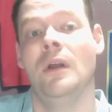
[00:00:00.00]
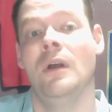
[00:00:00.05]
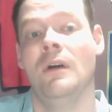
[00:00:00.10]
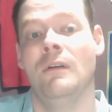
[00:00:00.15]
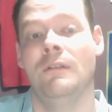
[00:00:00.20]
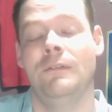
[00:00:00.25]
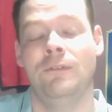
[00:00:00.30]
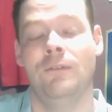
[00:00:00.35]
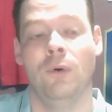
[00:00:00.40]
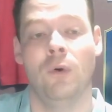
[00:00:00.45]

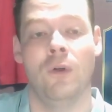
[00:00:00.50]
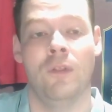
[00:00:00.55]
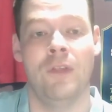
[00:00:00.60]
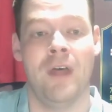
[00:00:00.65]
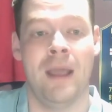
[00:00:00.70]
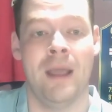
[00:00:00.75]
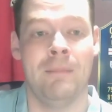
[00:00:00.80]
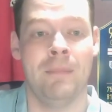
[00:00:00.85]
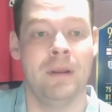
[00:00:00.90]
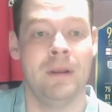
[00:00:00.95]
for
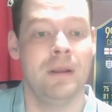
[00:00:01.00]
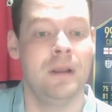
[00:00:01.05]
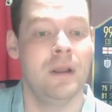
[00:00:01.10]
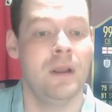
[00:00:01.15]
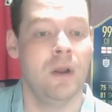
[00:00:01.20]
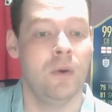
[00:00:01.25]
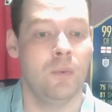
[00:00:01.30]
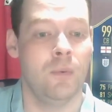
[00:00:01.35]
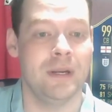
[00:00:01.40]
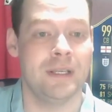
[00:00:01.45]
them,
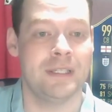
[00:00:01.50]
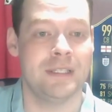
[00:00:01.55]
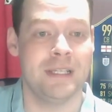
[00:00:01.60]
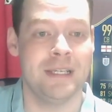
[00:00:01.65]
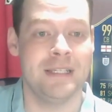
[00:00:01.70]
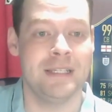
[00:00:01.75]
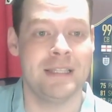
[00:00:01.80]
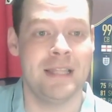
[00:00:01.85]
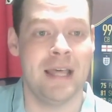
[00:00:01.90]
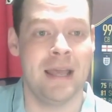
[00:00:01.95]
which
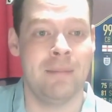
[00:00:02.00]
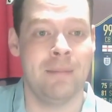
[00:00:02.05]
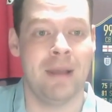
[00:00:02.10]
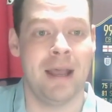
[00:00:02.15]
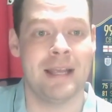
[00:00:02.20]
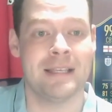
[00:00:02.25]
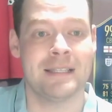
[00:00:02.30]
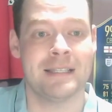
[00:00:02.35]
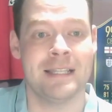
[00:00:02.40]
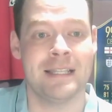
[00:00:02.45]
sees them
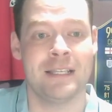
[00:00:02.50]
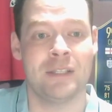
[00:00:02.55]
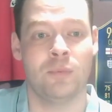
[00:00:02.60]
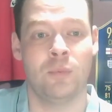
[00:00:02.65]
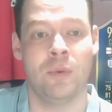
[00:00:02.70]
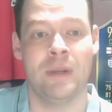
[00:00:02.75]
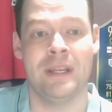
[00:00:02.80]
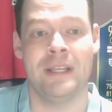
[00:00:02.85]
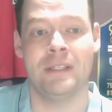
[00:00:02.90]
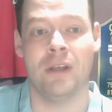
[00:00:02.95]
as this
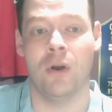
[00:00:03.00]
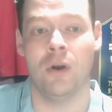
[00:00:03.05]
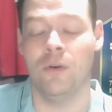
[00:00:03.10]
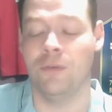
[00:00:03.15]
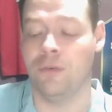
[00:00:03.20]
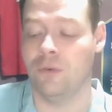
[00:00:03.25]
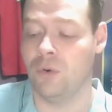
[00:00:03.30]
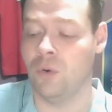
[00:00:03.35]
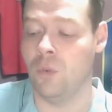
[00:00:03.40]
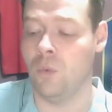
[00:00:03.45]
week's
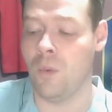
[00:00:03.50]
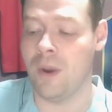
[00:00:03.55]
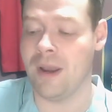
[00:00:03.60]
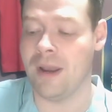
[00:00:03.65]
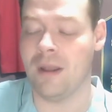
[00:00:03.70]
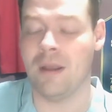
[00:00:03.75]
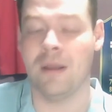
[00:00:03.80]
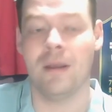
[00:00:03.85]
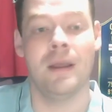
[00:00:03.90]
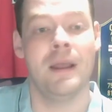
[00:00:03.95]
overall
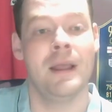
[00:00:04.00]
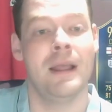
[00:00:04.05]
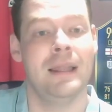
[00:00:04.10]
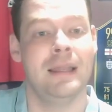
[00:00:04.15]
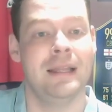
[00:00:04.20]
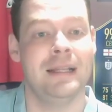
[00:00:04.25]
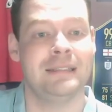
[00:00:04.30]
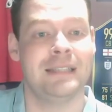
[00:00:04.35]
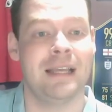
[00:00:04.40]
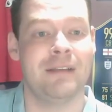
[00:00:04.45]
winner.
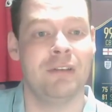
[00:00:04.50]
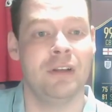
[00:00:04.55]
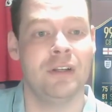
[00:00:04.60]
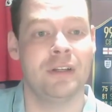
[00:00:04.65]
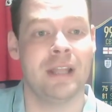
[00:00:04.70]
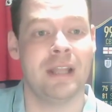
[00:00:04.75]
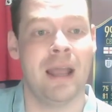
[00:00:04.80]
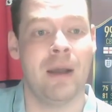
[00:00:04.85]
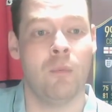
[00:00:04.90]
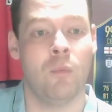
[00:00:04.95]
Let's have a
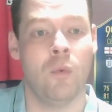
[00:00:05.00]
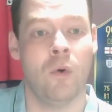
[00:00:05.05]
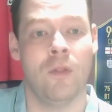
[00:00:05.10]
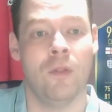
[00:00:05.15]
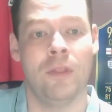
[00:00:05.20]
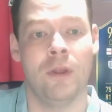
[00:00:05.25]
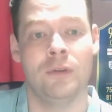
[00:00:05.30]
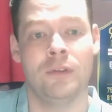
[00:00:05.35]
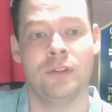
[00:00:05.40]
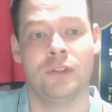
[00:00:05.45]
look at what
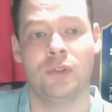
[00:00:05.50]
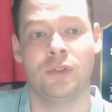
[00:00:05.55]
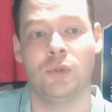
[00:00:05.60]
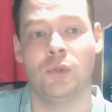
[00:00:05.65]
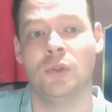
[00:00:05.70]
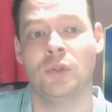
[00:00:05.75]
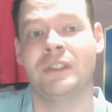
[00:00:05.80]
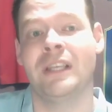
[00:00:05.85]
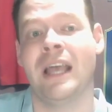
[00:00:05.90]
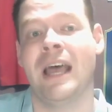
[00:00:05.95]
those
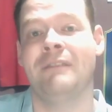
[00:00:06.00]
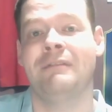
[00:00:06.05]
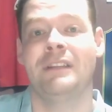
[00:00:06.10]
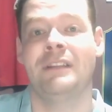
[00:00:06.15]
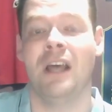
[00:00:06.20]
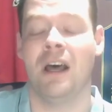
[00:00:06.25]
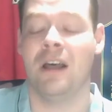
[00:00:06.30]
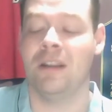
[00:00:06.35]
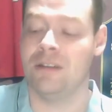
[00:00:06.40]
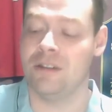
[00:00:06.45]
scores have
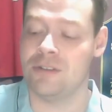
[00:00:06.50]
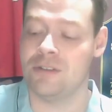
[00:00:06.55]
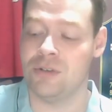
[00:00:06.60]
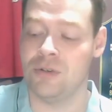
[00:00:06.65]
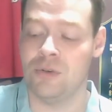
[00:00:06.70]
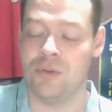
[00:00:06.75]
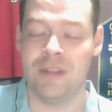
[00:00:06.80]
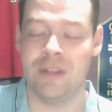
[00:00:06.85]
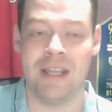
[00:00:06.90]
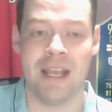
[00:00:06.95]
done
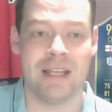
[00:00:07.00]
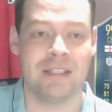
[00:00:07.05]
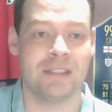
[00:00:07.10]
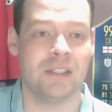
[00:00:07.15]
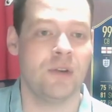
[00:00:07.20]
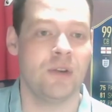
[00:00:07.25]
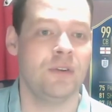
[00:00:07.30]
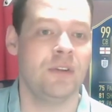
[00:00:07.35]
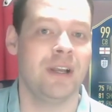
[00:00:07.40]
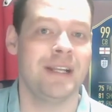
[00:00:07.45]
to the
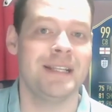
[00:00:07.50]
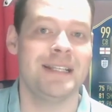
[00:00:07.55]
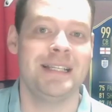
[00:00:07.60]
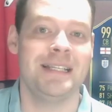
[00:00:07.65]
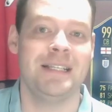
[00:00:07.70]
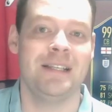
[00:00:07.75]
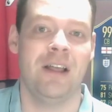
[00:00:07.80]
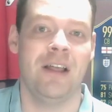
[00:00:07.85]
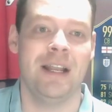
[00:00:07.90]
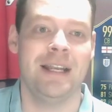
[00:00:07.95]

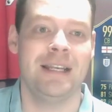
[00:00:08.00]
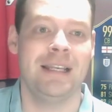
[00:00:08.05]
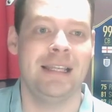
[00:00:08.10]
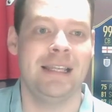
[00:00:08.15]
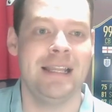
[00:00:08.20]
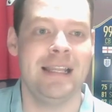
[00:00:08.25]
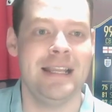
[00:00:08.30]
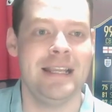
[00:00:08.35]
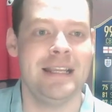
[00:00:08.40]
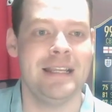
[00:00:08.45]
SO99
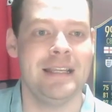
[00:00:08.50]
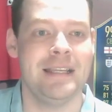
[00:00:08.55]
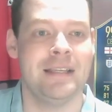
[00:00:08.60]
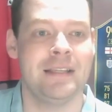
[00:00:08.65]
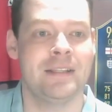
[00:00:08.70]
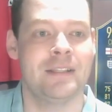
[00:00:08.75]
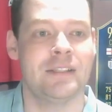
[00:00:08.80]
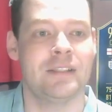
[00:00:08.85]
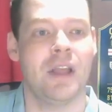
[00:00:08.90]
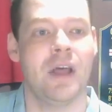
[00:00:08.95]
League.
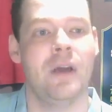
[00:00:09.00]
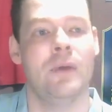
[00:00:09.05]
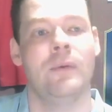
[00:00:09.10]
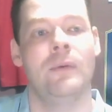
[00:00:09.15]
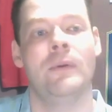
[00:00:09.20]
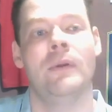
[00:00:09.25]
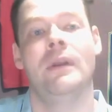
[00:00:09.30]
So,